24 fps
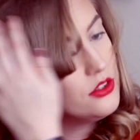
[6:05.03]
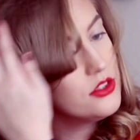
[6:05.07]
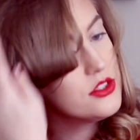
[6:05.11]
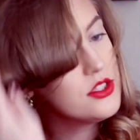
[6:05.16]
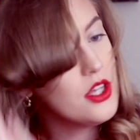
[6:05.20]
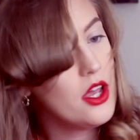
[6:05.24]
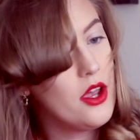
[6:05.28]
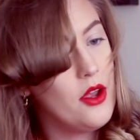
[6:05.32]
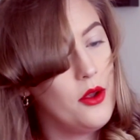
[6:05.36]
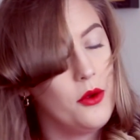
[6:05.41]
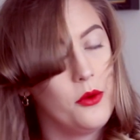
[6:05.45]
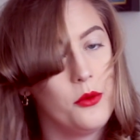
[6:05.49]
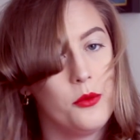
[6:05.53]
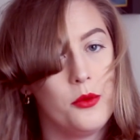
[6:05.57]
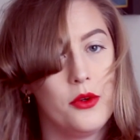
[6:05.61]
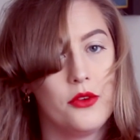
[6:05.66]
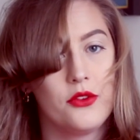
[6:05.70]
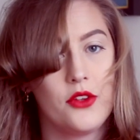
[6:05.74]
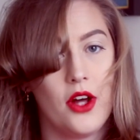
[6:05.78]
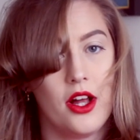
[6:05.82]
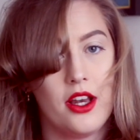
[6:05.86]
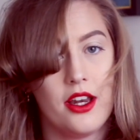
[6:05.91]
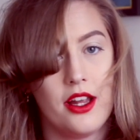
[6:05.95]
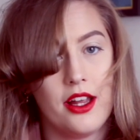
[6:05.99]
So
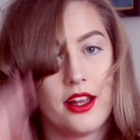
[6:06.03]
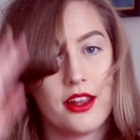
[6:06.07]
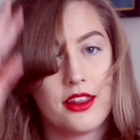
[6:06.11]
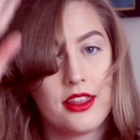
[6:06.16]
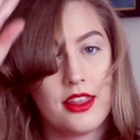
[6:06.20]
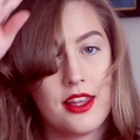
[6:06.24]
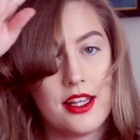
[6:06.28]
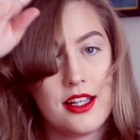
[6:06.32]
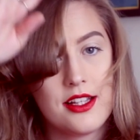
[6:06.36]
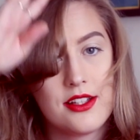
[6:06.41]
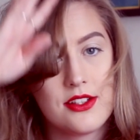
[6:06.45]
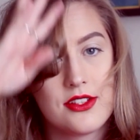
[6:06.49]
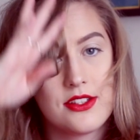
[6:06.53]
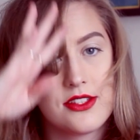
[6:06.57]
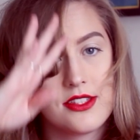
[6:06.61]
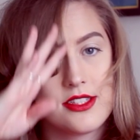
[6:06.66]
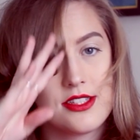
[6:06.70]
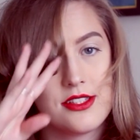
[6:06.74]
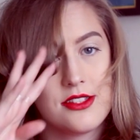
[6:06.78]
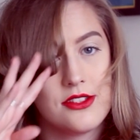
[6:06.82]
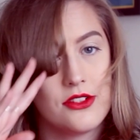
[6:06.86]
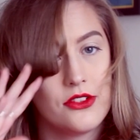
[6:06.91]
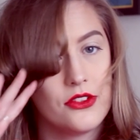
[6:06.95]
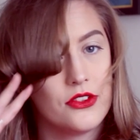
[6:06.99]
we've got like
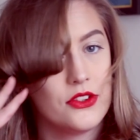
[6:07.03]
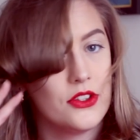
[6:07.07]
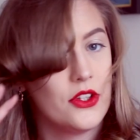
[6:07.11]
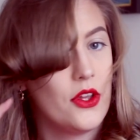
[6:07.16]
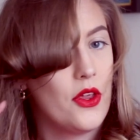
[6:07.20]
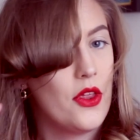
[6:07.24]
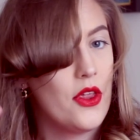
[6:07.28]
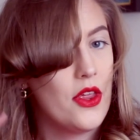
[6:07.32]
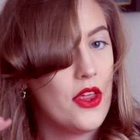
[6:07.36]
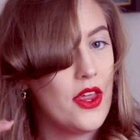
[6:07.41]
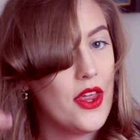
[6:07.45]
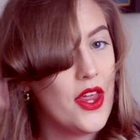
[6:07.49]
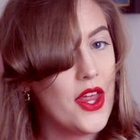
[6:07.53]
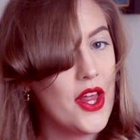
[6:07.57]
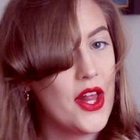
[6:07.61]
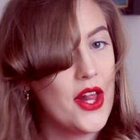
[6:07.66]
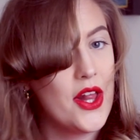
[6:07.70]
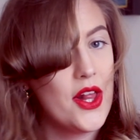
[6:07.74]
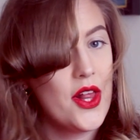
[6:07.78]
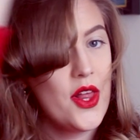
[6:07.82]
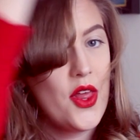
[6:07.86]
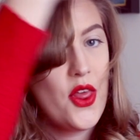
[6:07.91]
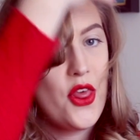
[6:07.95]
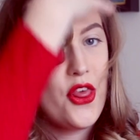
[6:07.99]
this
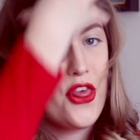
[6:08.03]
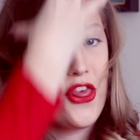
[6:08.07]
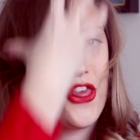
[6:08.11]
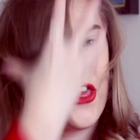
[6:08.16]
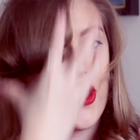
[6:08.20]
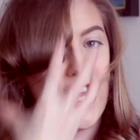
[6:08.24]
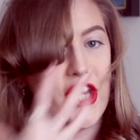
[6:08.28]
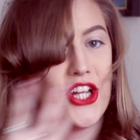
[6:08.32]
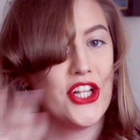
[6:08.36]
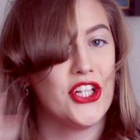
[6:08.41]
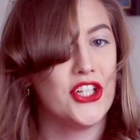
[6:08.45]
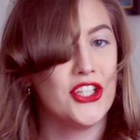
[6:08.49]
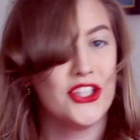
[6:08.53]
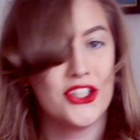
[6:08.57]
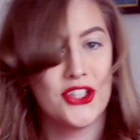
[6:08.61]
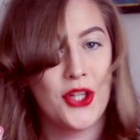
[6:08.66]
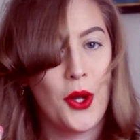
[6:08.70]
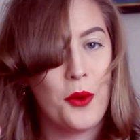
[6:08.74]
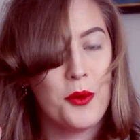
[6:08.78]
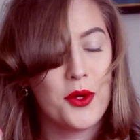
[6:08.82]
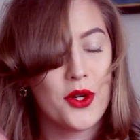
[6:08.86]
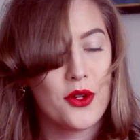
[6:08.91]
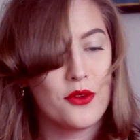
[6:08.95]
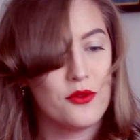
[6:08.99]
thing
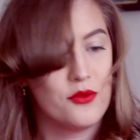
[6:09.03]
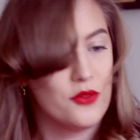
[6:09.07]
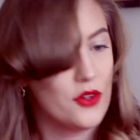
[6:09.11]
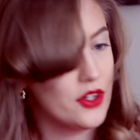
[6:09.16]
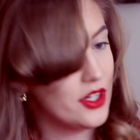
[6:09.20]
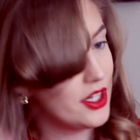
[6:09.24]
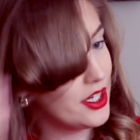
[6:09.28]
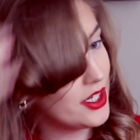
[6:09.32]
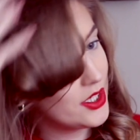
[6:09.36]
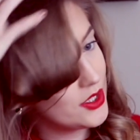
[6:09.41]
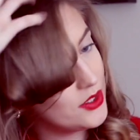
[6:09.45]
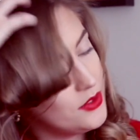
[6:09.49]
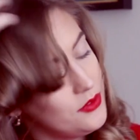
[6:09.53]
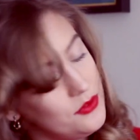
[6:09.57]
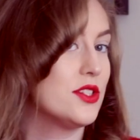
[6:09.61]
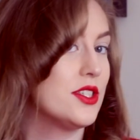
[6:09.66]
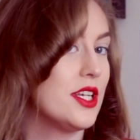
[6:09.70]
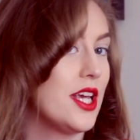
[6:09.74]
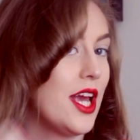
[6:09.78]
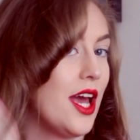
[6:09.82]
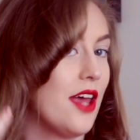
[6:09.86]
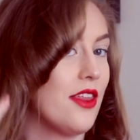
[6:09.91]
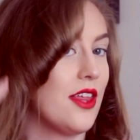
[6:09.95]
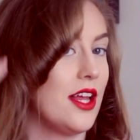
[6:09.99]
going on right here. You
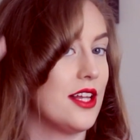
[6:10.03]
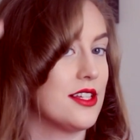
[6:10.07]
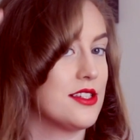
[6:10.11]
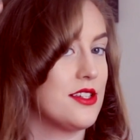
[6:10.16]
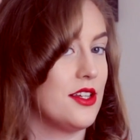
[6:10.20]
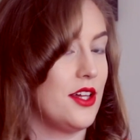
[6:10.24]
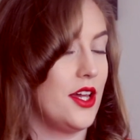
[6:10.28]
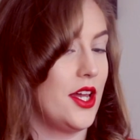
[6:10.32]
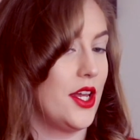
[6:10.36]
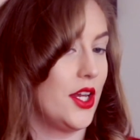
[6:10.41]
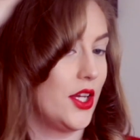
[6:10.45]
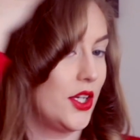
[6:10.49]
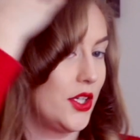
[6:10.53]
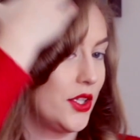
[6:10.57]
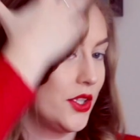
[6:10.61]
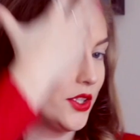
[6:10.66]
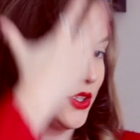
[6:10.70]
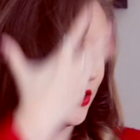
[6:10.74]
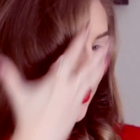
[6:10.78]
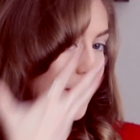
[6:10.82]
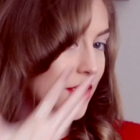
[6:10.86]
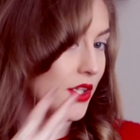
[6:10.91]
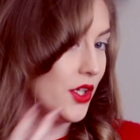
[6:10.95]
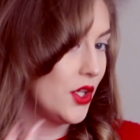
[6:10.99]
see how that's like
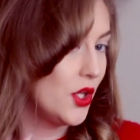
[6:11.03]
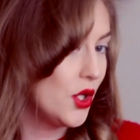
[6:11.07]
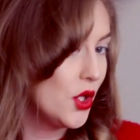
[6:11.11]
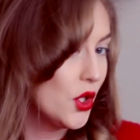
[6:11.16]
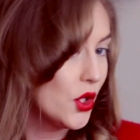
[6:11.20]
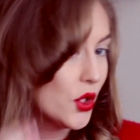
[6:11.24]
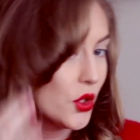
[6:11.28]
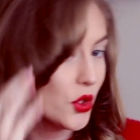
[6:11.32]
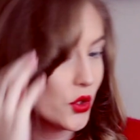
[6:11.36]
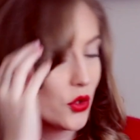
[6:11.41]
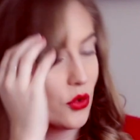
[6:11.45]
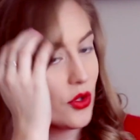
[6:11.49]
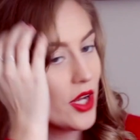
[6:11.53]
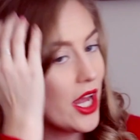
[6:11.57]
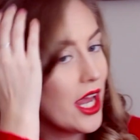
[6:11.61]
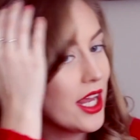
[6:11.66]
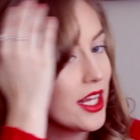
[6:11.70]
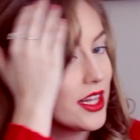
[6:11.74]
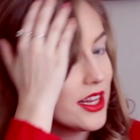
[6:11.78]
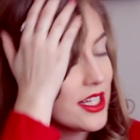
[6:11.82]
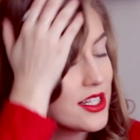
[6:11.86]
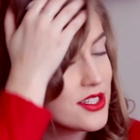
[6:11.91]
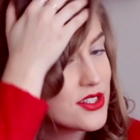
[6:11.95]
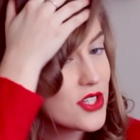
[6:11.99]

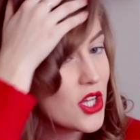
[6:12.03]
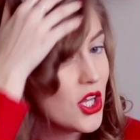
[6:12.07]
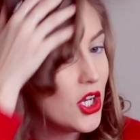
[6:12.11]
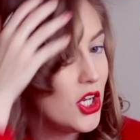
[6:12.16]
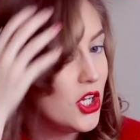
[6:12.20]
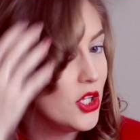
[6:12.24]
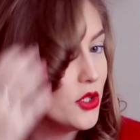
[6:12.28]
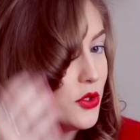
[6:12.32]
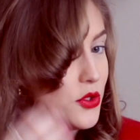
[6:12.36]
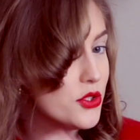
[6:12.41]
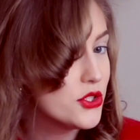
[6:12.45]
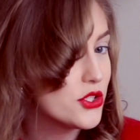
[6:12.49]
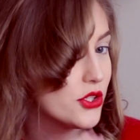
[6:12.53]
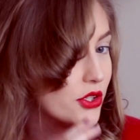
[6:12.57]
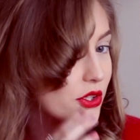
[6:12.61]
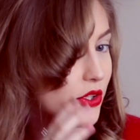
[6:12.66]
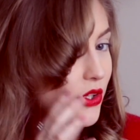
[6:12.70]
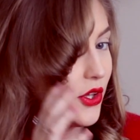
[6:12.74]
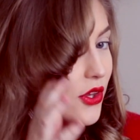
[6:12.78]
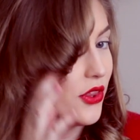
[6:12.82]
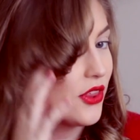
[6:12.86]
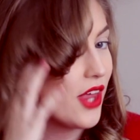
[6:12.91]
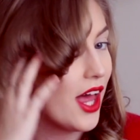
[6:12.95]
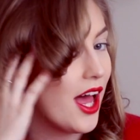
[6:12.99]
created this
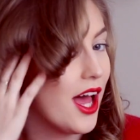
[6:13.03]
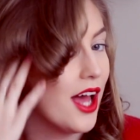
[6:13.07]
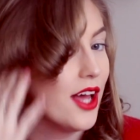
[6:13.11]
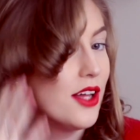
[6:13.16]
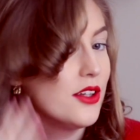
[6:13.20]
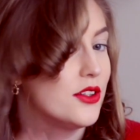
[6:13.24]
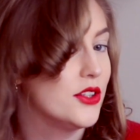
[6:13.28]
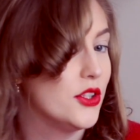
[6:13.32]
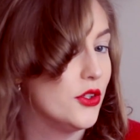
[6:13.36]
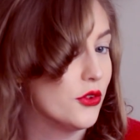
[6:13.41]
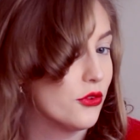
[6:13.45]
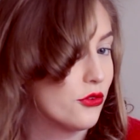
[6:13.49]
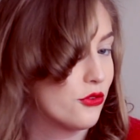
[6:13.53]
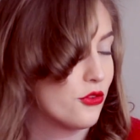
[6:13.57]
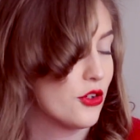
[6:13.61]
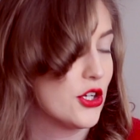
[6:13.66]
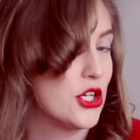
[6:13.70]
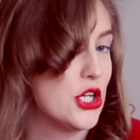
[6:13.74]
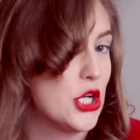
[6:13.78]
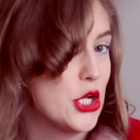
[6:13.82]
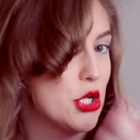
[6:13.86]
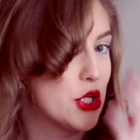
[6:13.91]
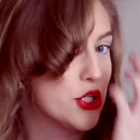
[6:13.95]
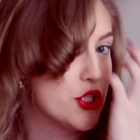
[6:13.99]
illusion that your
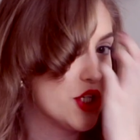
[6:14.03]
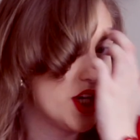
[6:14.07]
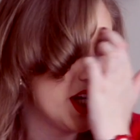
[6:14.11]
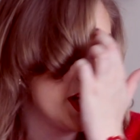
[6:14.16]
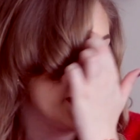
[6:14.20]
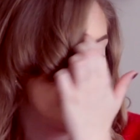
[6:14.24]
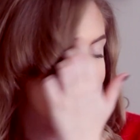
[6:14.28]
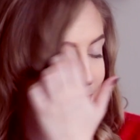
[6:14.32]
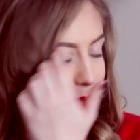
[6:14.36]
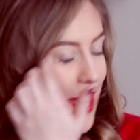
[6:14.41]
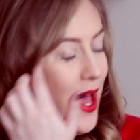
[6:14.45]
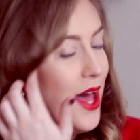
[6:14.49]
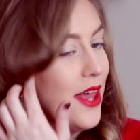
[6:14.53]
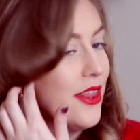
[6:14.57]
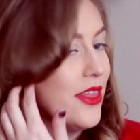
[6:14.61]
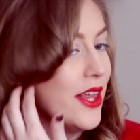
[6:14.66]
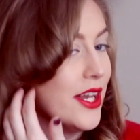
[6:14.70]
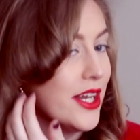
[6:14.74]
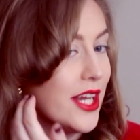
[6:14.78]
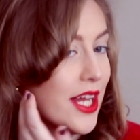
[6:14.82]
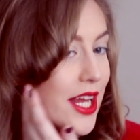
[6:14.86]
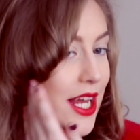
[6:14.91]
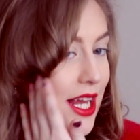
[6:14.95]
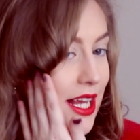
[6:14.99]
fringe is better
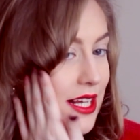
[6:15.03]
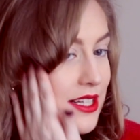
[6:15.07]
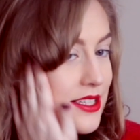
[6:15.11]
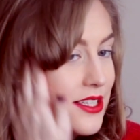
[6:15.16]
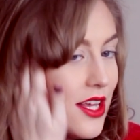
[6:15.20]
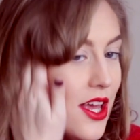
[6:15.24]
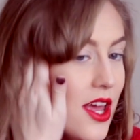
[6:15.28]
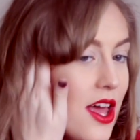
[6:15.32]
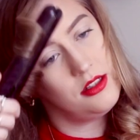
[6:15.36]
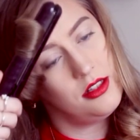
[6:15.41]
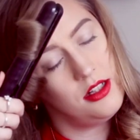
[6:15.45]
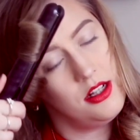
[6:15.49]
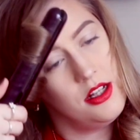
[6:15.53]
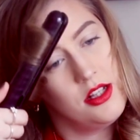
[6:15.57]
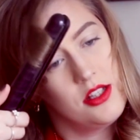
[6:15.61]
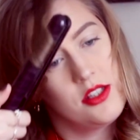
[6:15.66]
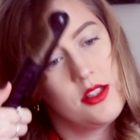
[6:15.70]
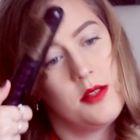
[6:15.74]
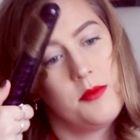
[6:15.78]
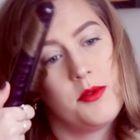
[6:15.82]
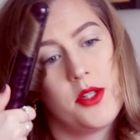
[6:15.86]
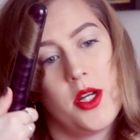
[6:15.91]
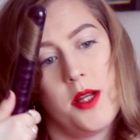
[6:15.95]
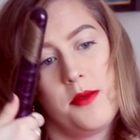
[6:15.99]
than it is.
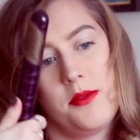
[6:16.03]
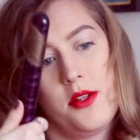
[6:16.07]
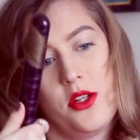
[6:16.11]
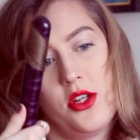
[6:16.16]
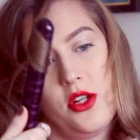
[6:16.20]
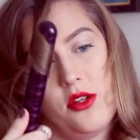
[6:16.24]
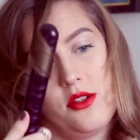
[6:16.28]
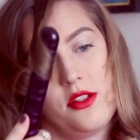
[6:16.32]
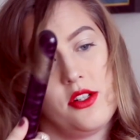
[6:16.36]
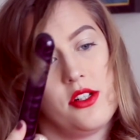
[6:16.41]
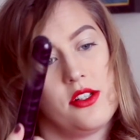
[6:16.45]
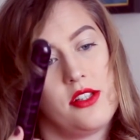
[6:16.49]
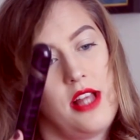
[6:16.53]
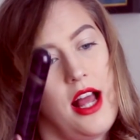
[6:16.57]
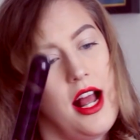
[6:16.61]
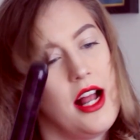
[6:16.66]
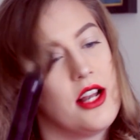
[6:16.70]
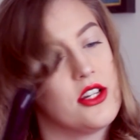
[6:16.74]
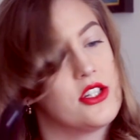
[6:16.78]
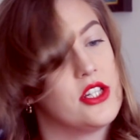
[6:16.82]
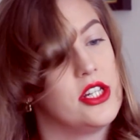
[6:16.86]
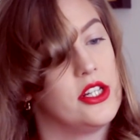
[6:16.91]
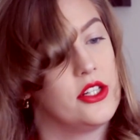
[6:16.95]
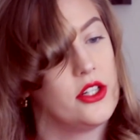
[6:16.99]
Sometimes I do just
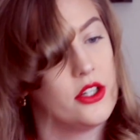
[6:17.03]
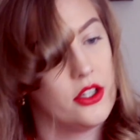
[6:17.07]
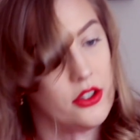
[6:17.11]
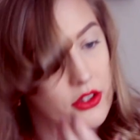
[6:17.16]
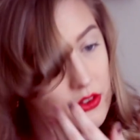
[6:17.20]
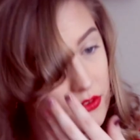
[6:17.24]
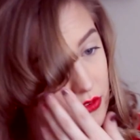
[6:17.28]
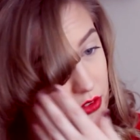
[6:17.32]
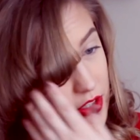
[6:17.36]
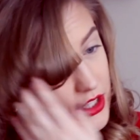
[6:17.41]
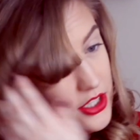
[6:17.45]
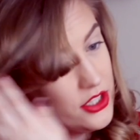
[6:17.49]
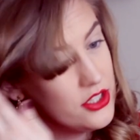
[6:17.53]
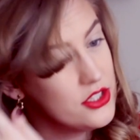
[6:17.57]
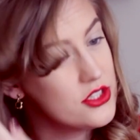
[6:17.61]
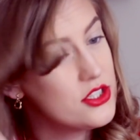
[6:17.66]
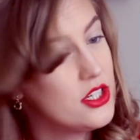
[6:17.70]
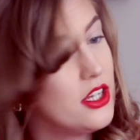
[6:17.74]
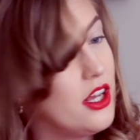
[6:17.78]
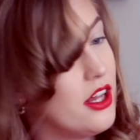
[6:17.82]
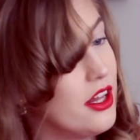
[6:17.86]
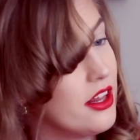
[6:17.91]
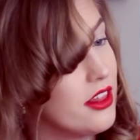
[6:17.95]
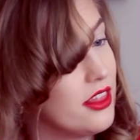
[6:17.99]
actually curl the
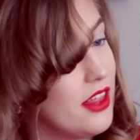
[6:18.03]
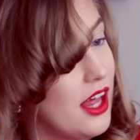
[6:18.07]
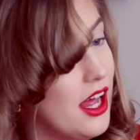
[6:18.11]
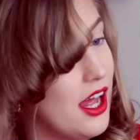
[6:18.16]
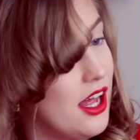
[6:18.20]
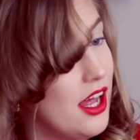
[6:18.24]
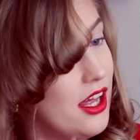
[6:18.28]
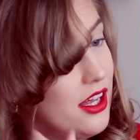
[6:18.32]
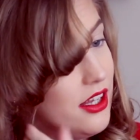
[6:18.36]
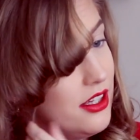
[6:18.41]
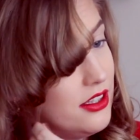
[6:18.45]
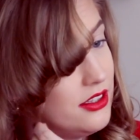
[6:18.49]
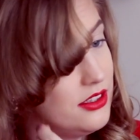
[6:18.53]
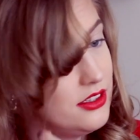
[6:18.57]
fringe like that.